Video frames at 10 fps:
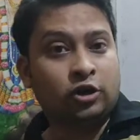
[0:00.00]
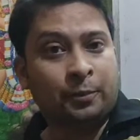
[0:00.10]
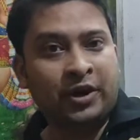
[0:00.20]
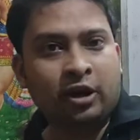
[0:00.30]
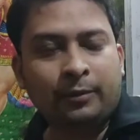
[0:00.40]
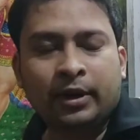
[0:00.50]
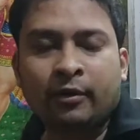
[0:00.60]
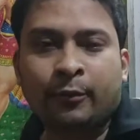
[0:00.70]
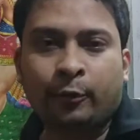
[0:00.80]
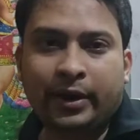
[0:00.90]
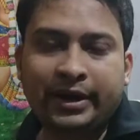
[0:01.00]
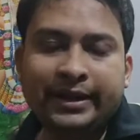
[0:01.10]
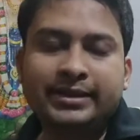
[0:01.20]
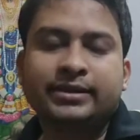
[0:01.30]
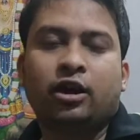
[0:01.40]
topic of
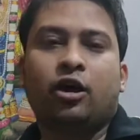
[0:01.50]
properties